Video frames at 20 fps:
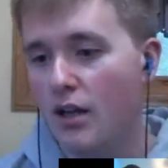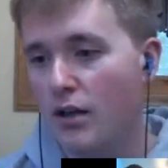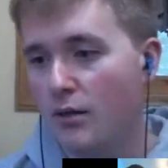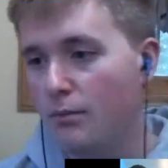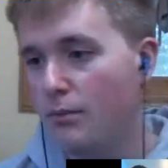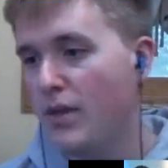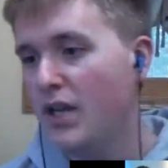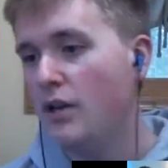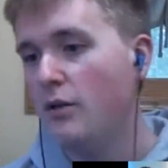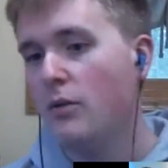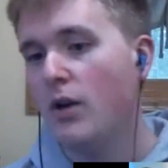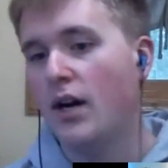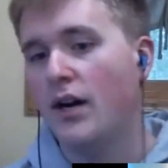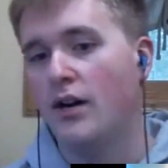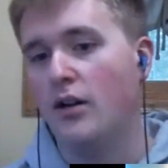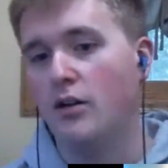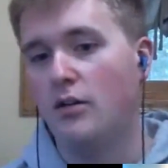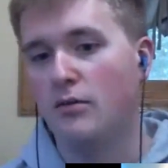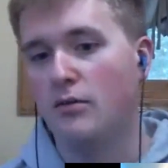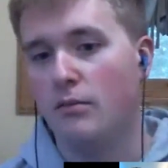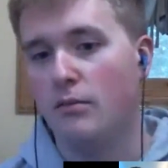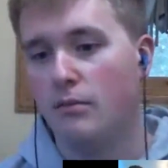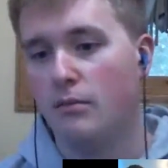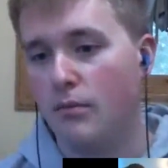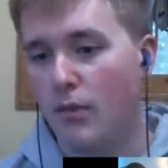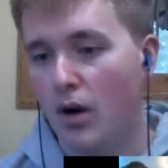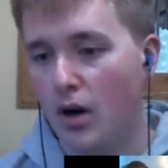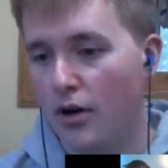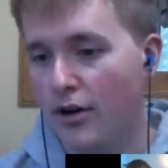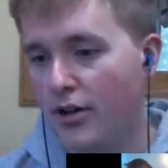Meanwhile,
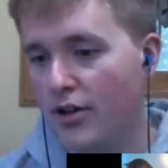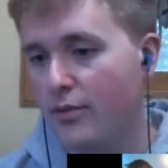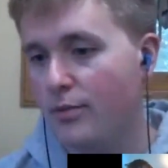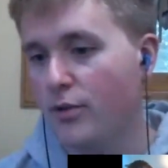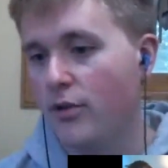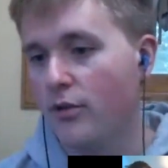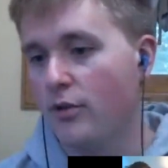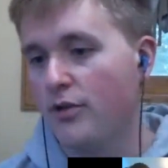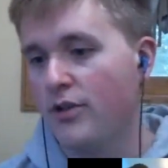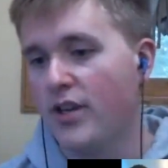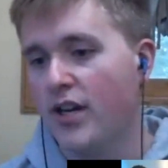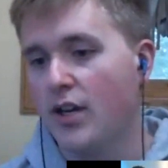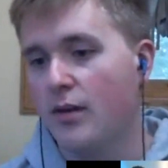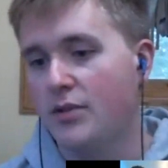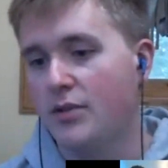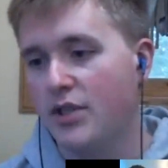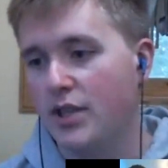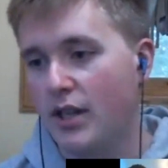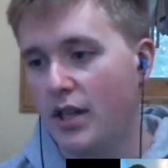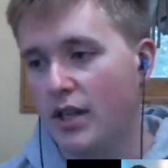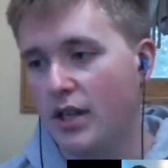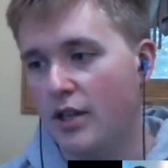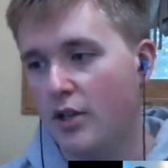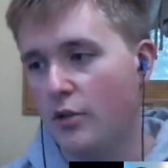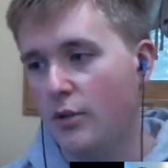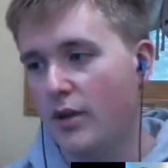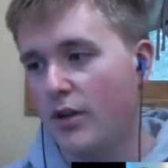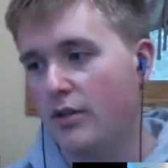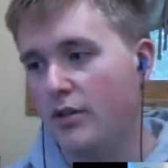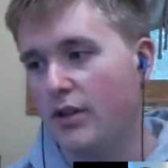Marius prototyped a quick